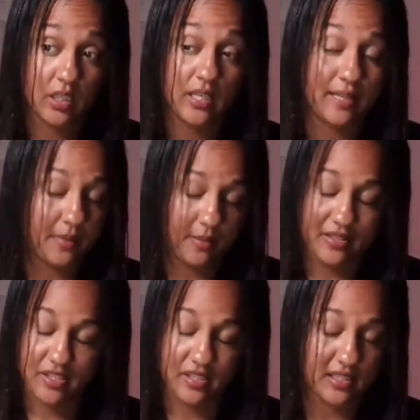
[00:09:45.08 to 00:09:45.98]
and maybe
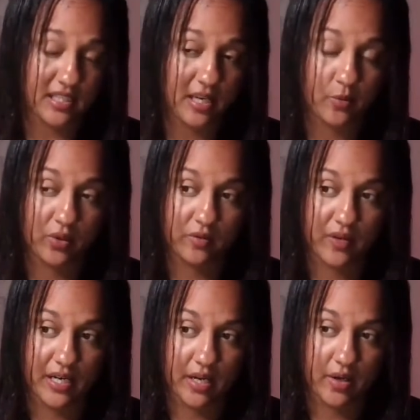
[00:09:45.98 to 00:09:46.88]
it's just the time we're in
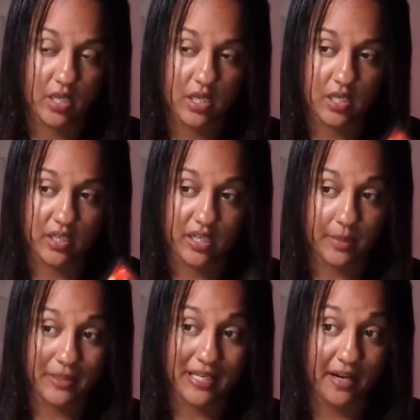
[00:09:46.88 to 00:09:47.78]
right now,
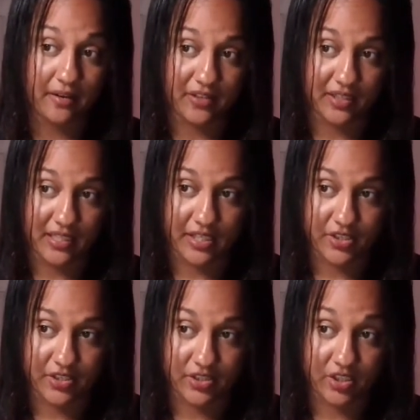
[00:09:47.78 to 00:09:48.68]
coming out of
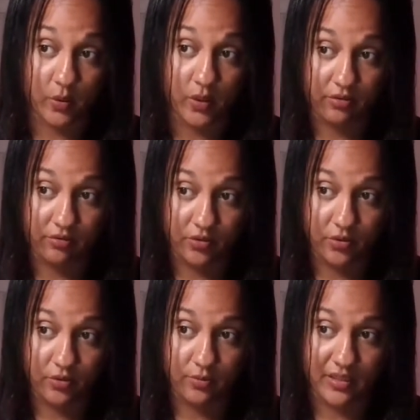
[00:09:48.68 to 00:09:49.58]
connections, going
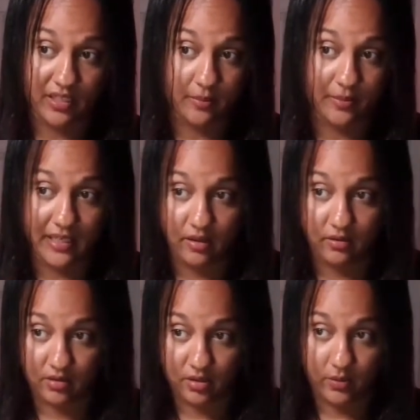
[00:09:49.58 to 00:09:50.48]
through, but coming
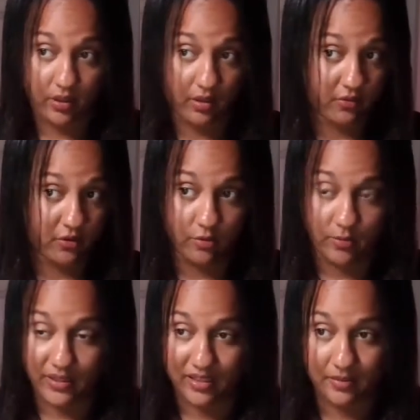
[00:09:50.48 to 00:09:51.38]
out, going through,
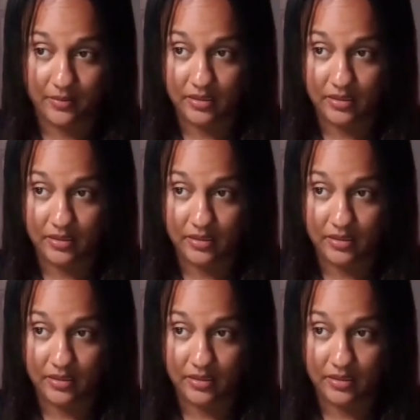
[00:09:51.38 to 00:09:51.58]
but come.